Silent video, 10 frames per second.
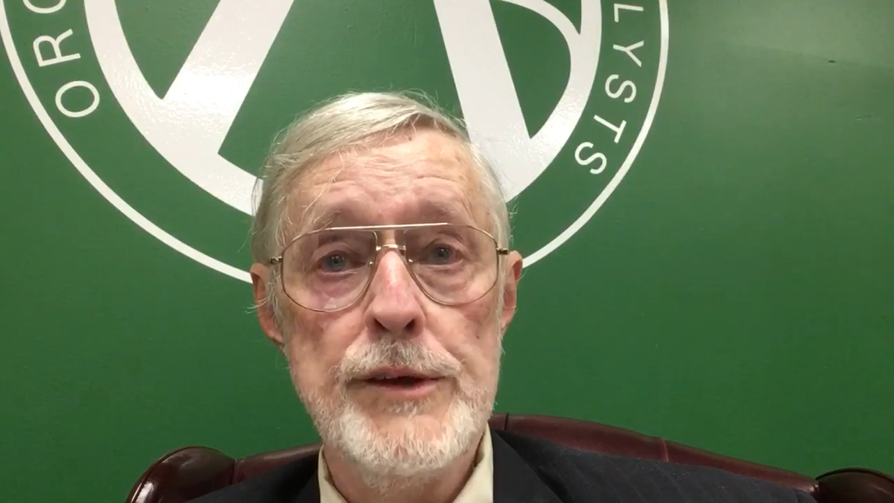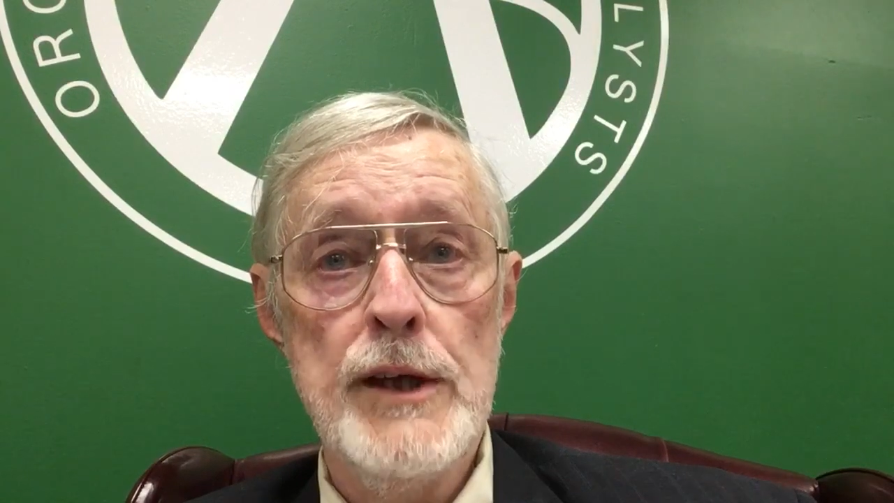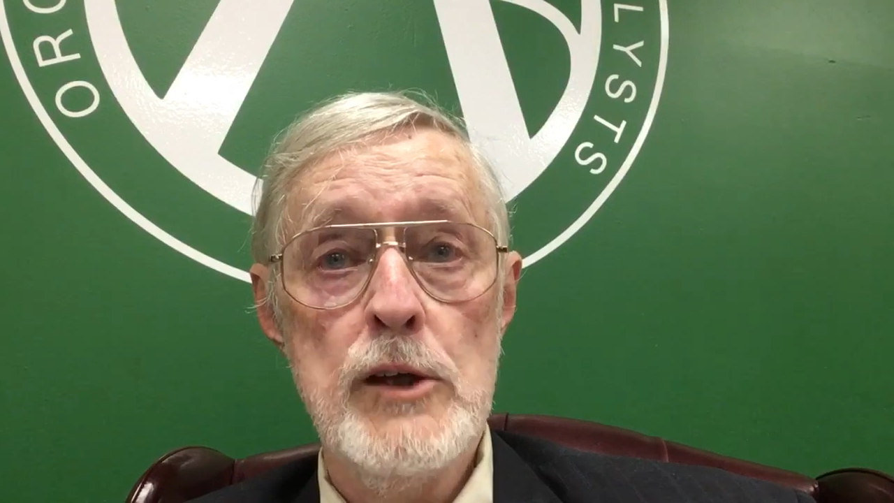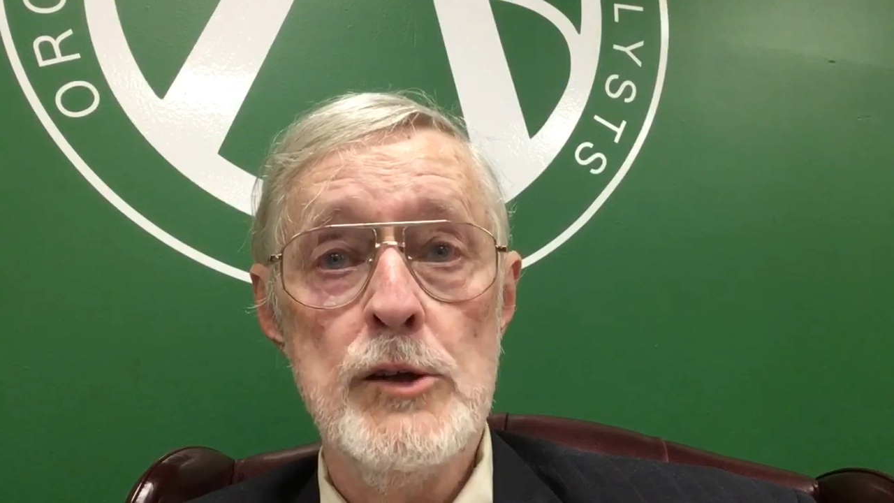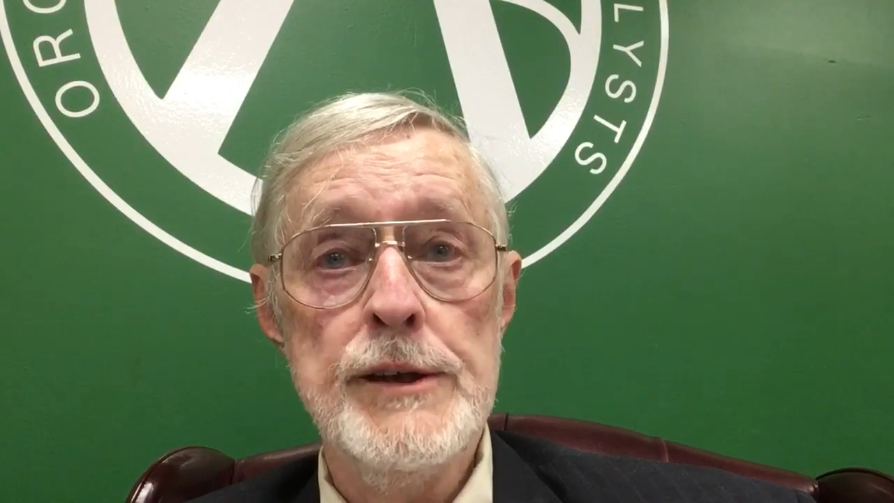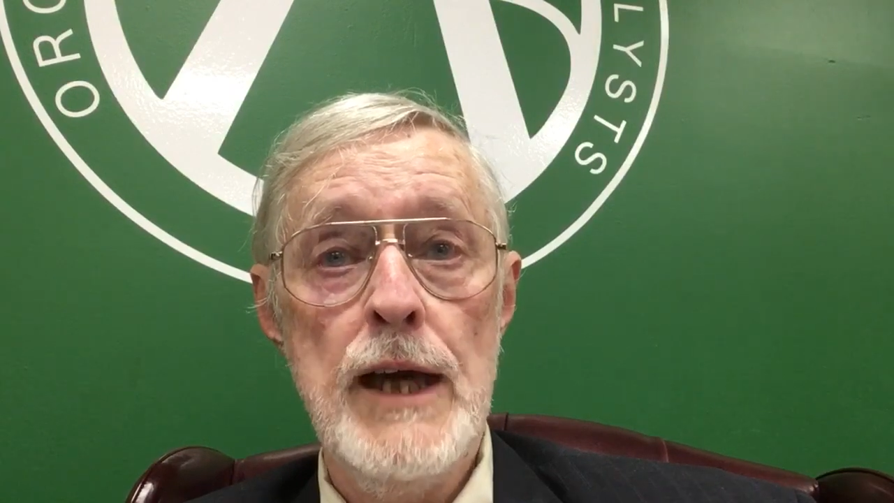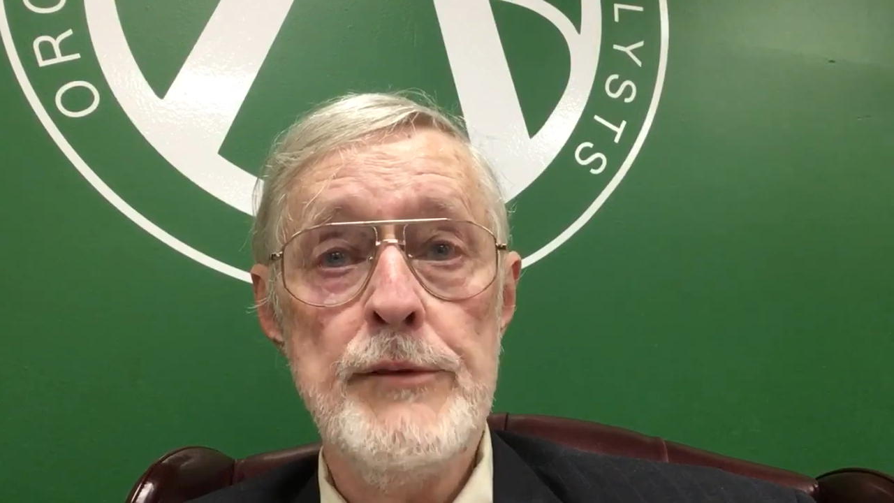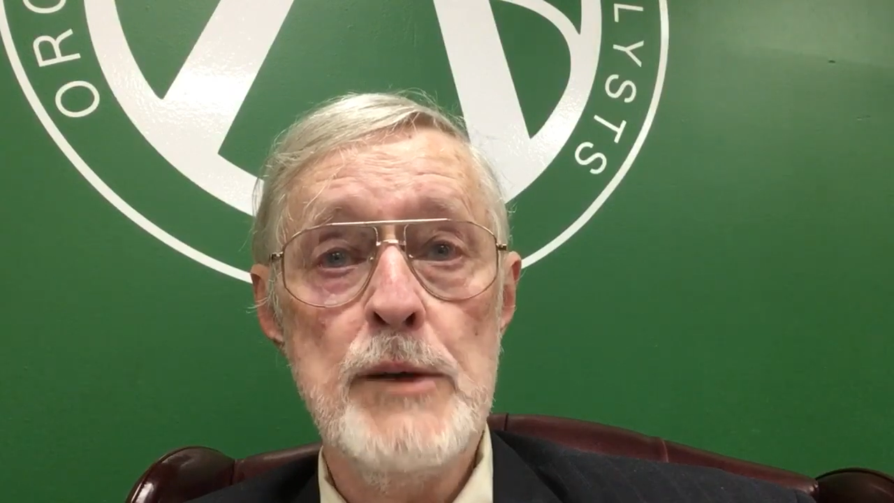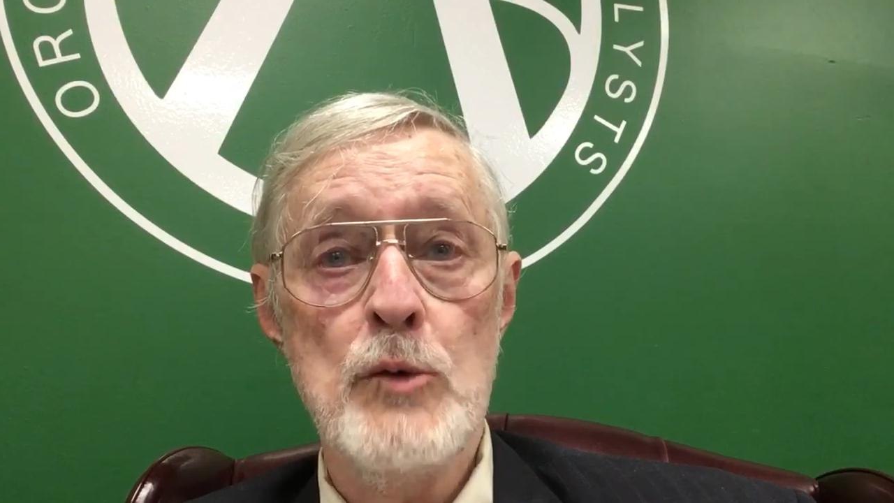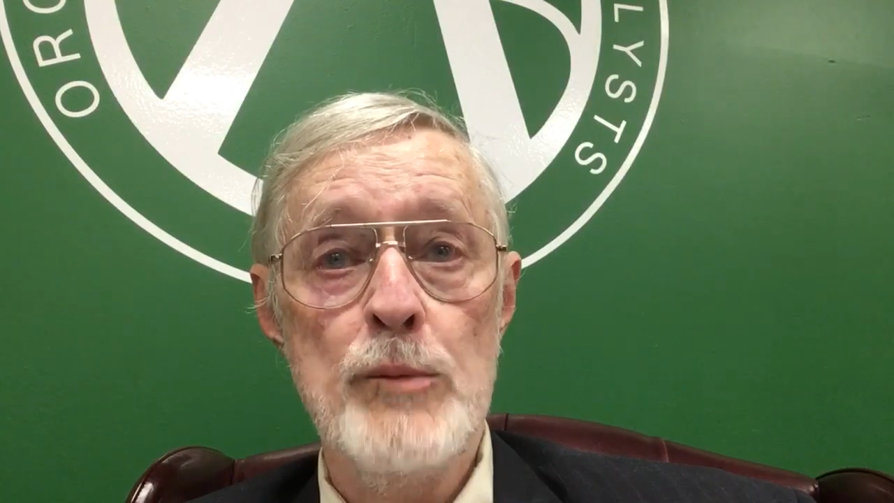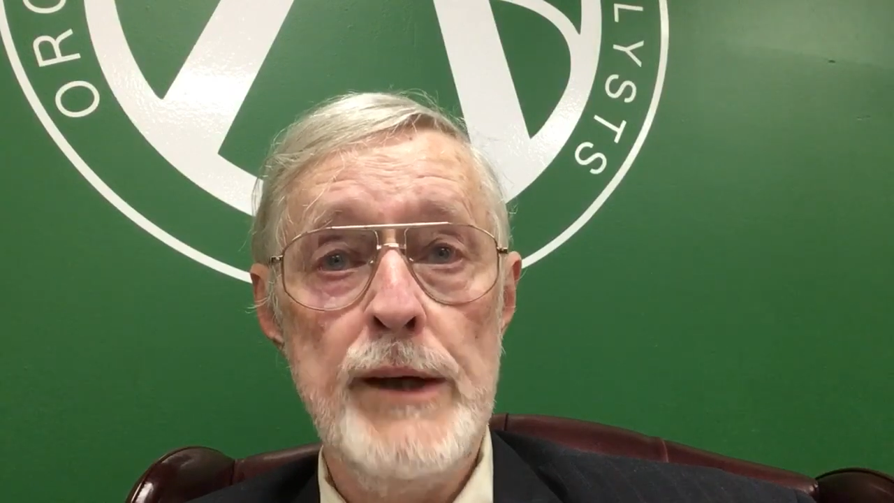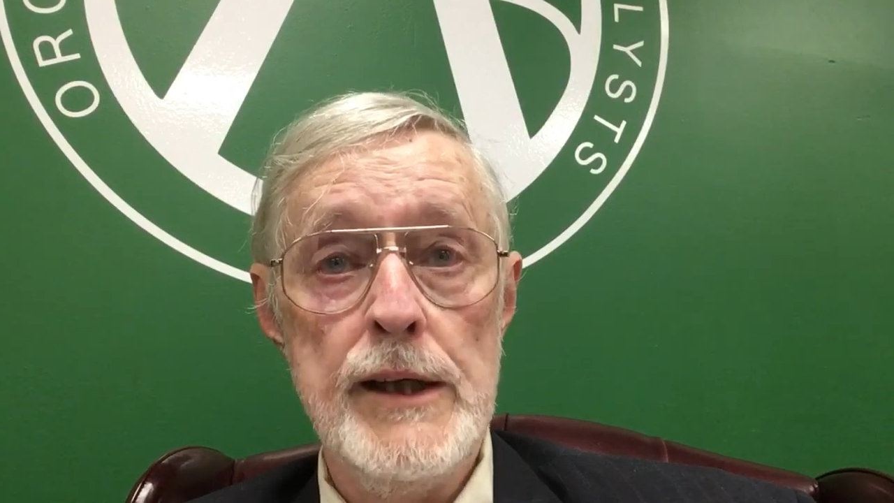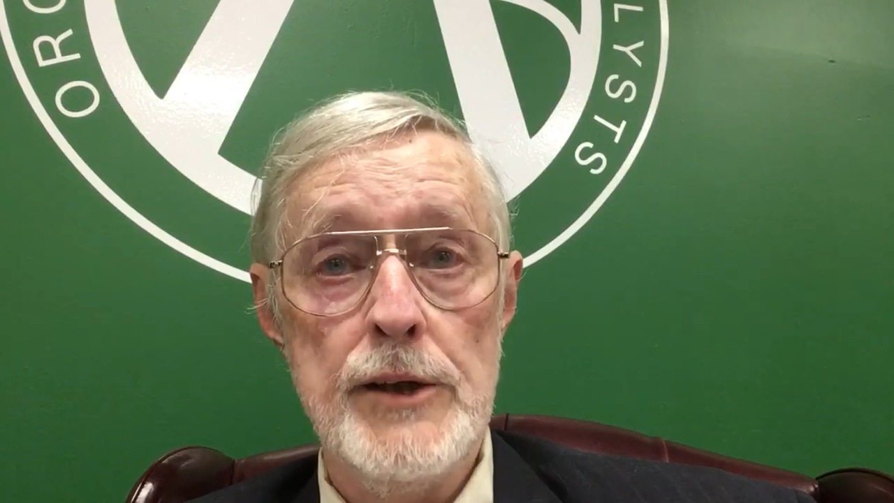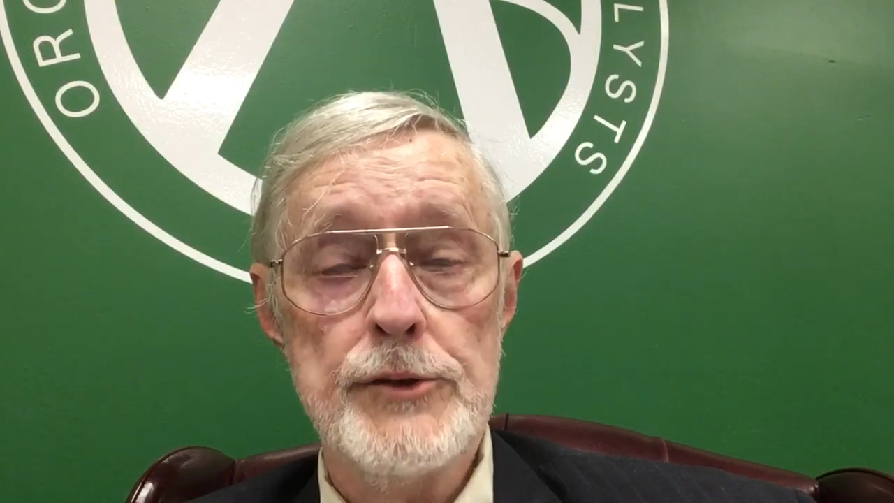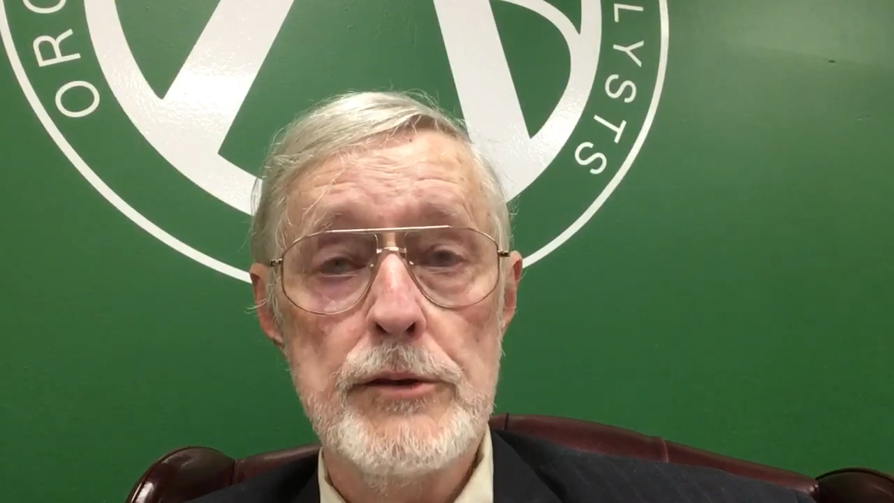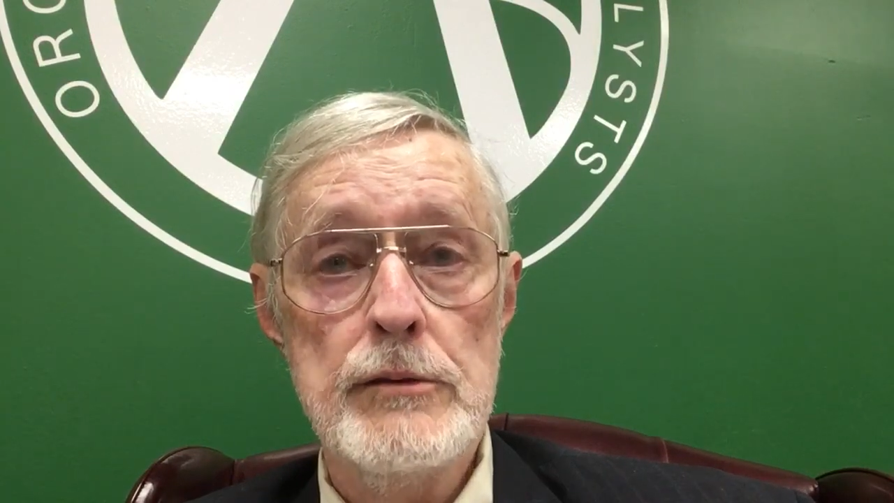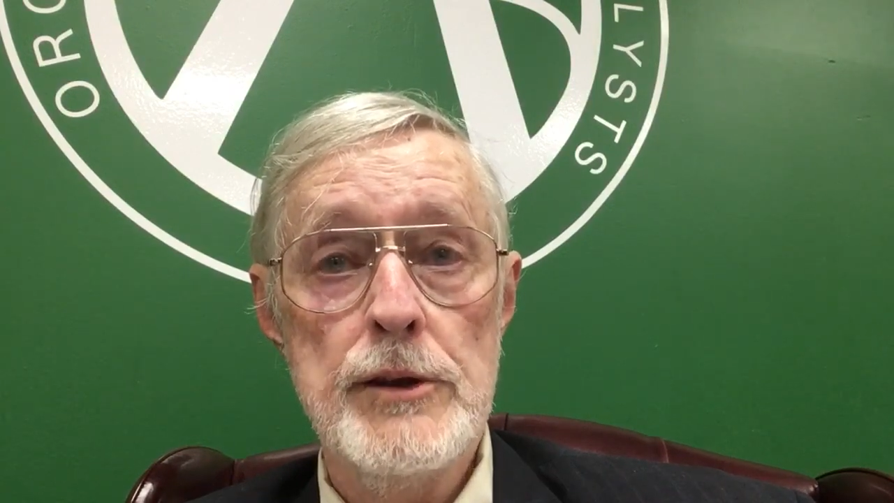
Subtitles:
and they couldn't have any more meetings.